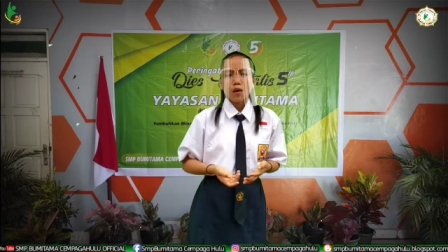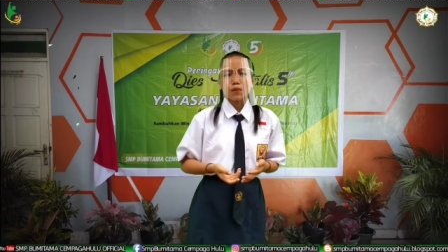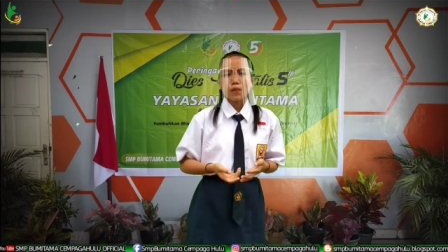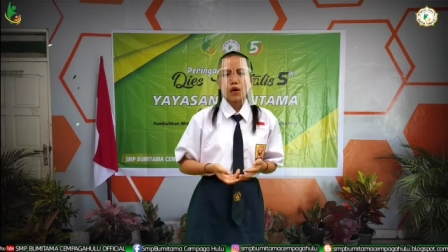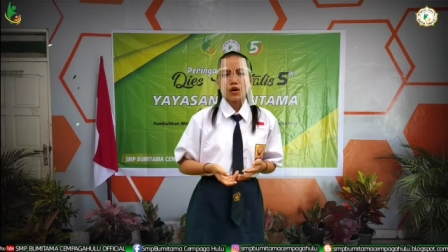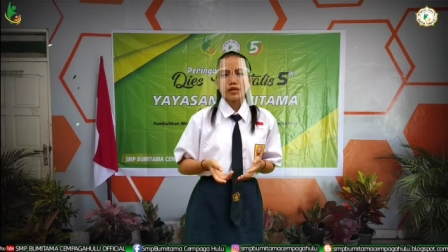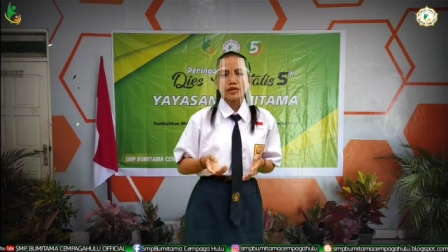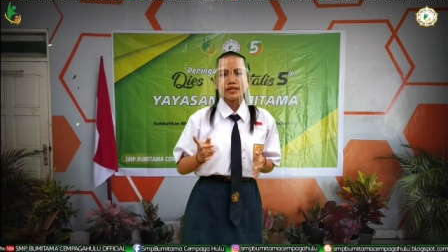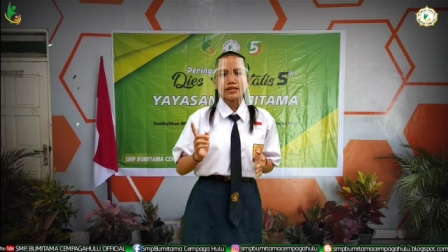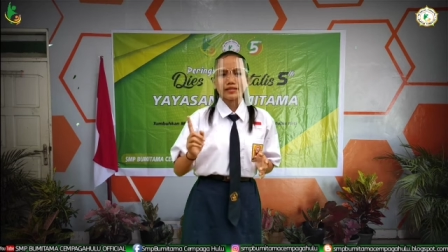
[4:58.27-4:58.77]

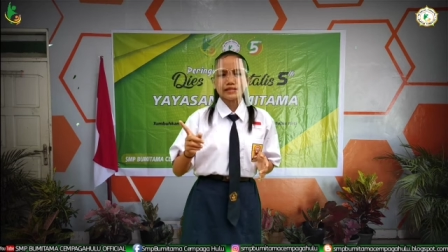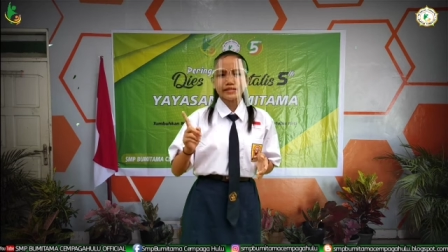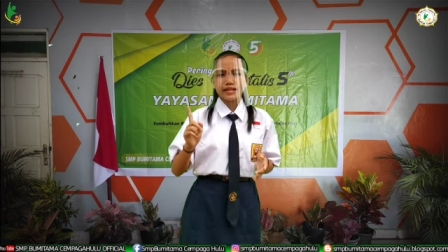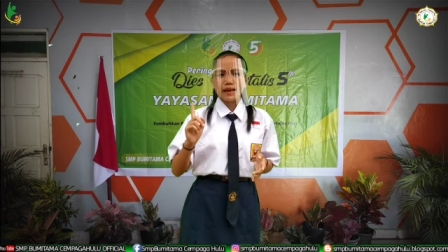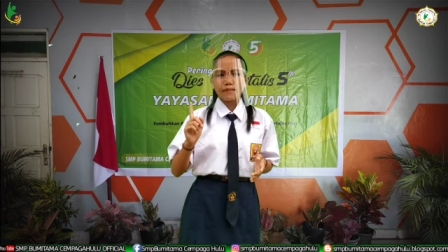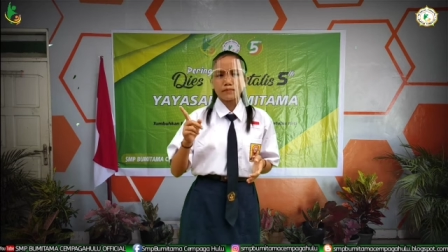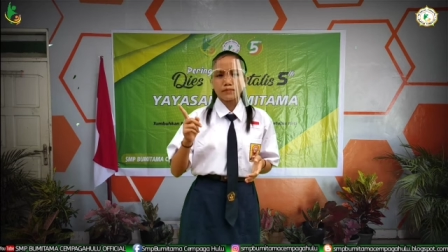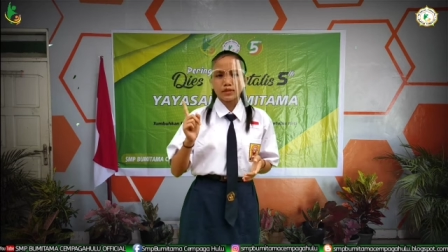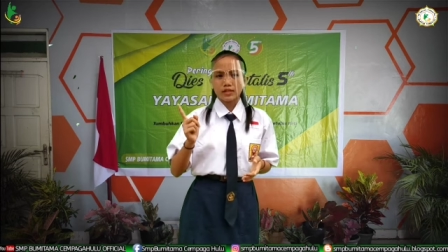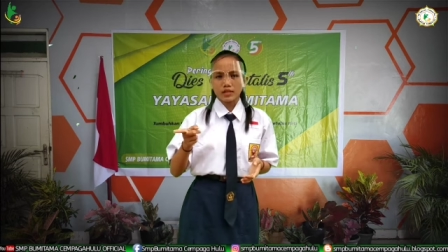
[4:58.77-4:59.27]
For
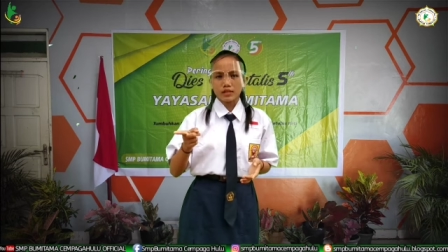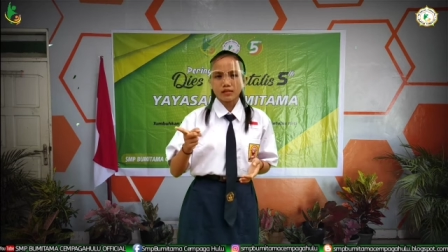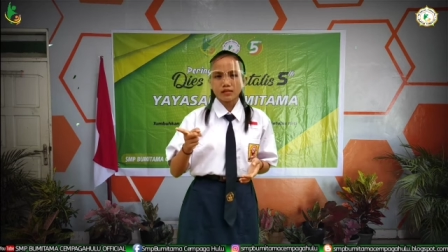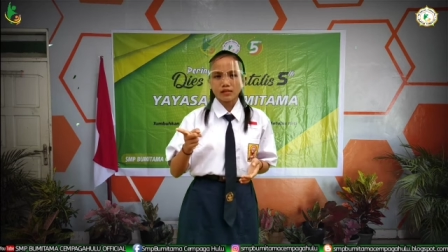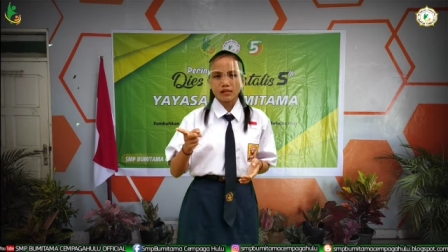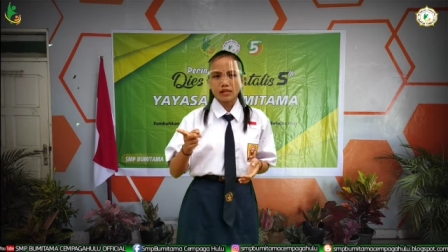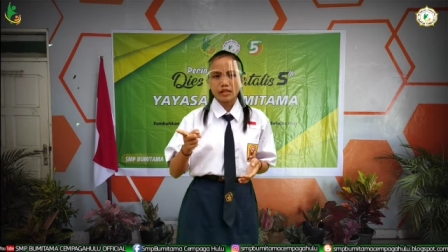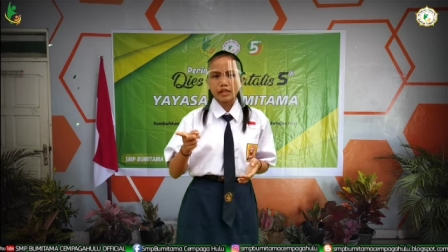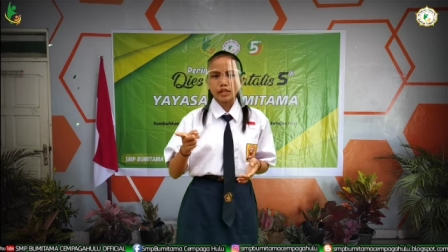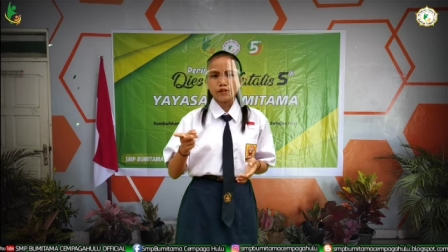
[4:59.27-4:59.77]
example,
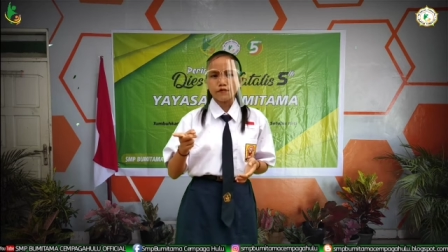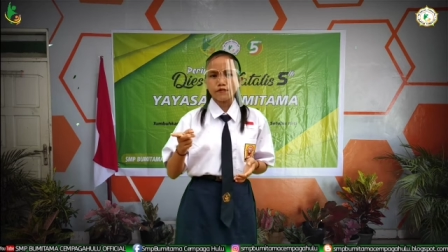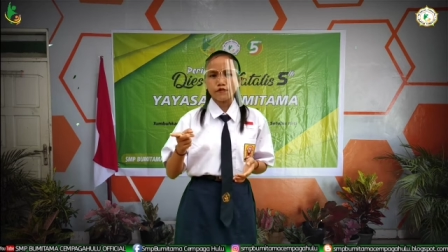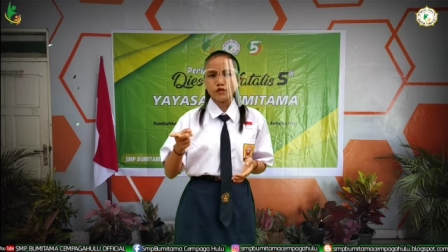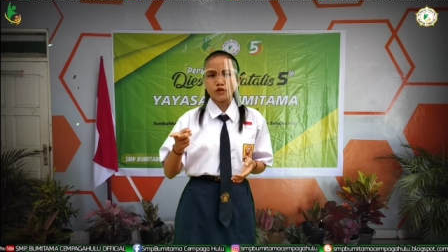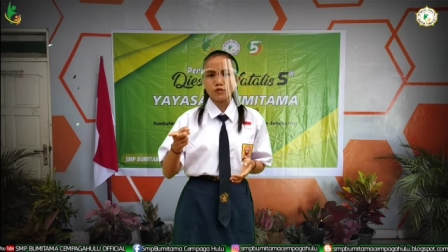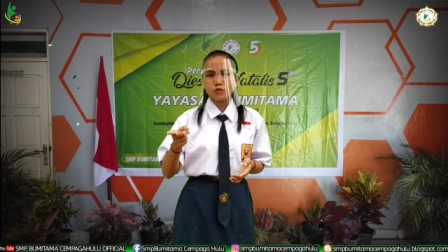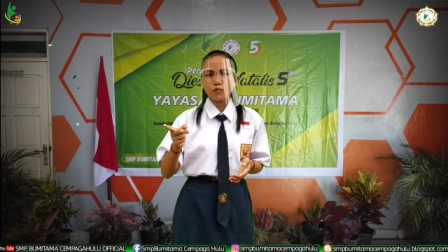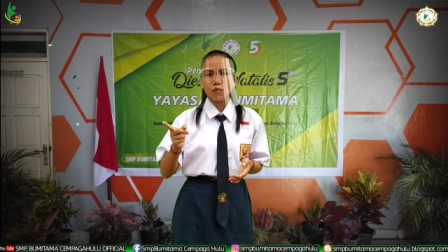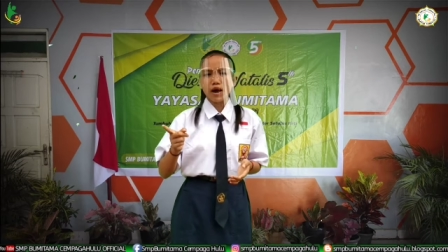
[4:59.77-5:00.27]
if
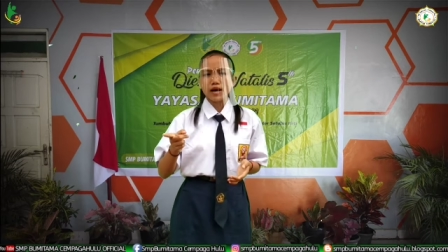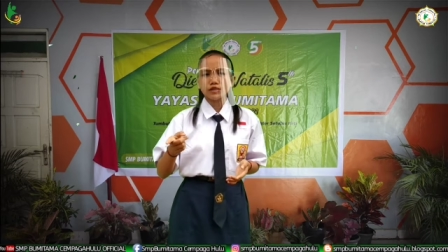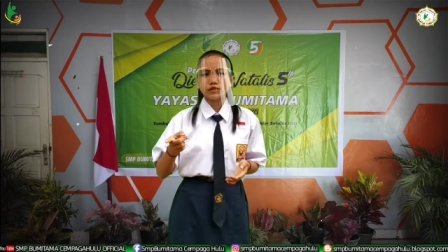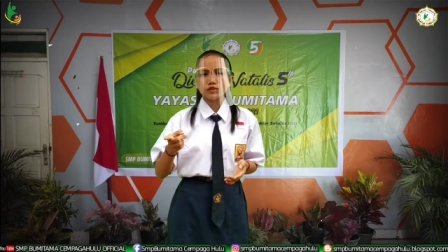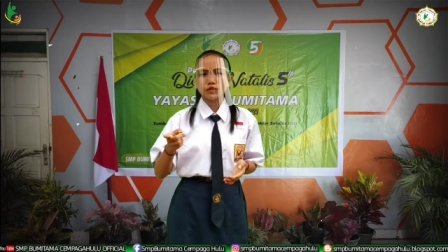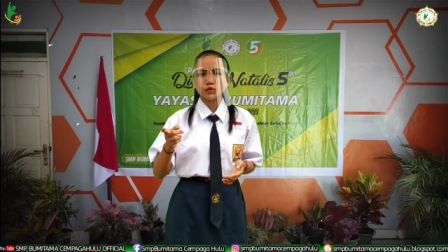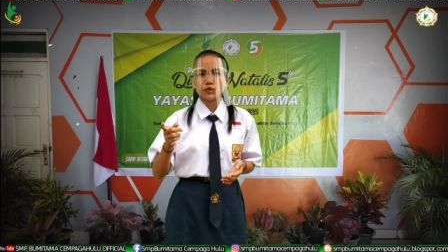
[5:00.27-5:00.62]
you want